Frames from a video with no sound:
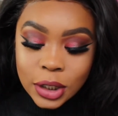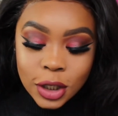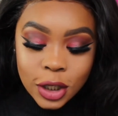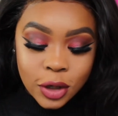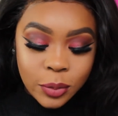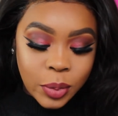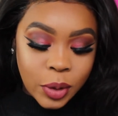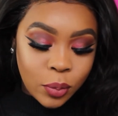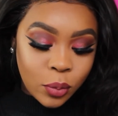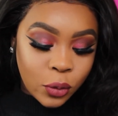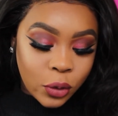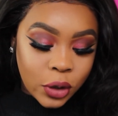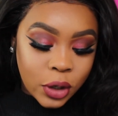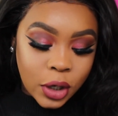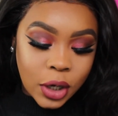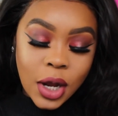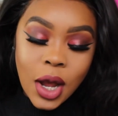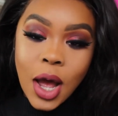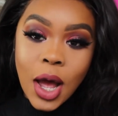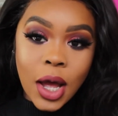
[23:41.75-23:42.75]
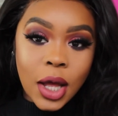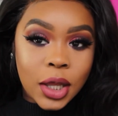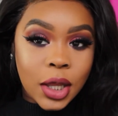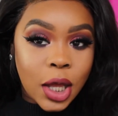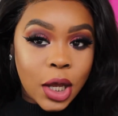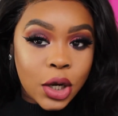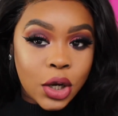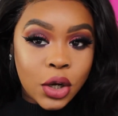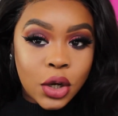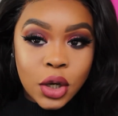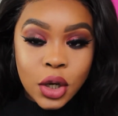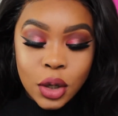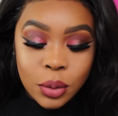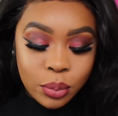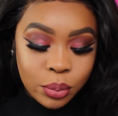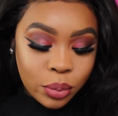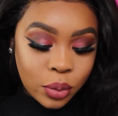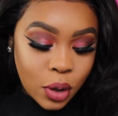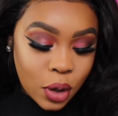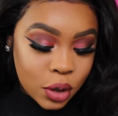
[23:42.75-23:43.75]
a little bit more highlighter
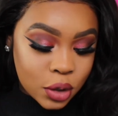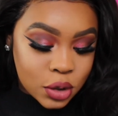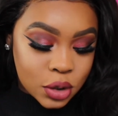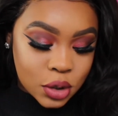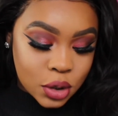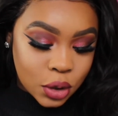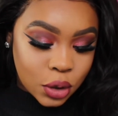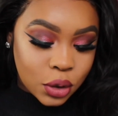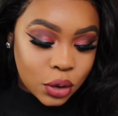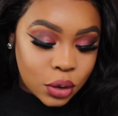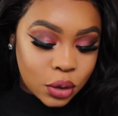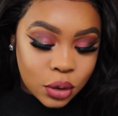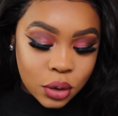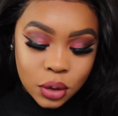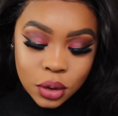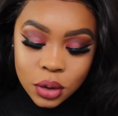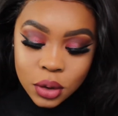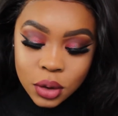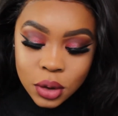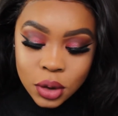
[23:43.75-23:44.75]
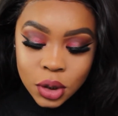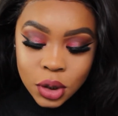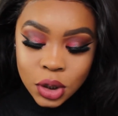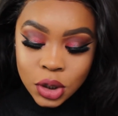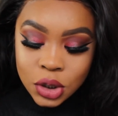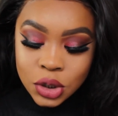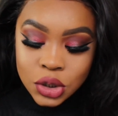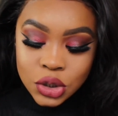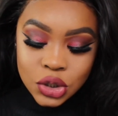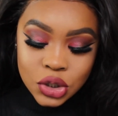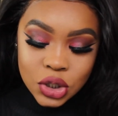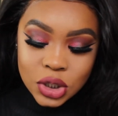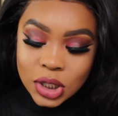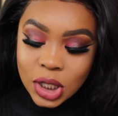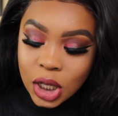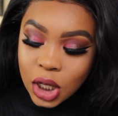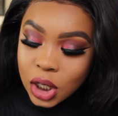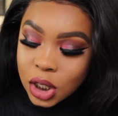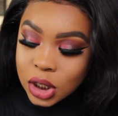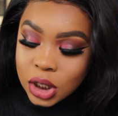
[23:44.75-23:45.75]
and bronzer. Just
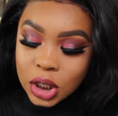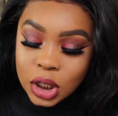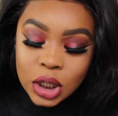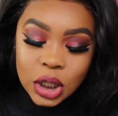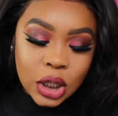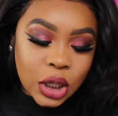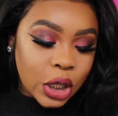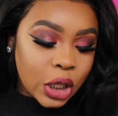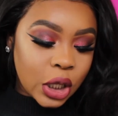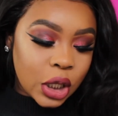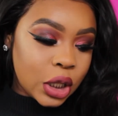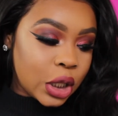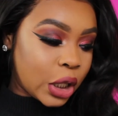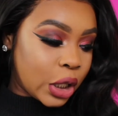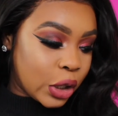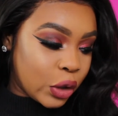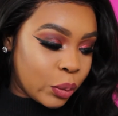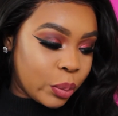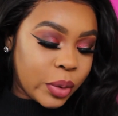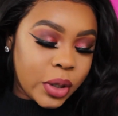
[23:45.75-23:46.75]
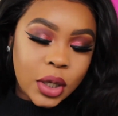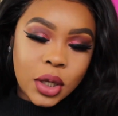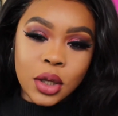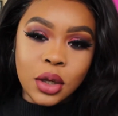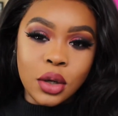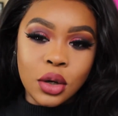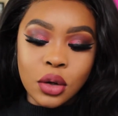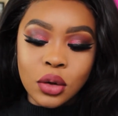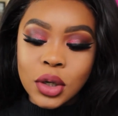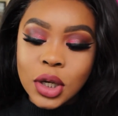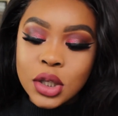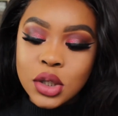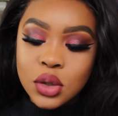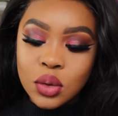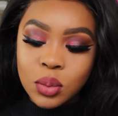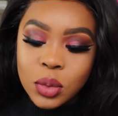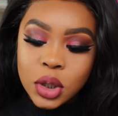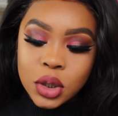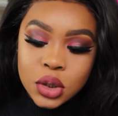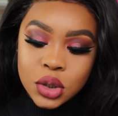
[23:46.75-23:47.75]
like a little bit, you know, not
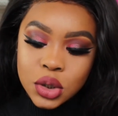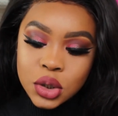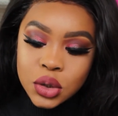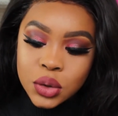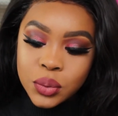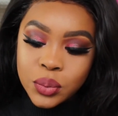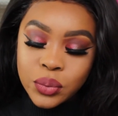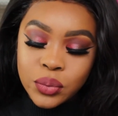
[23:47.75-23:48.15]
too much.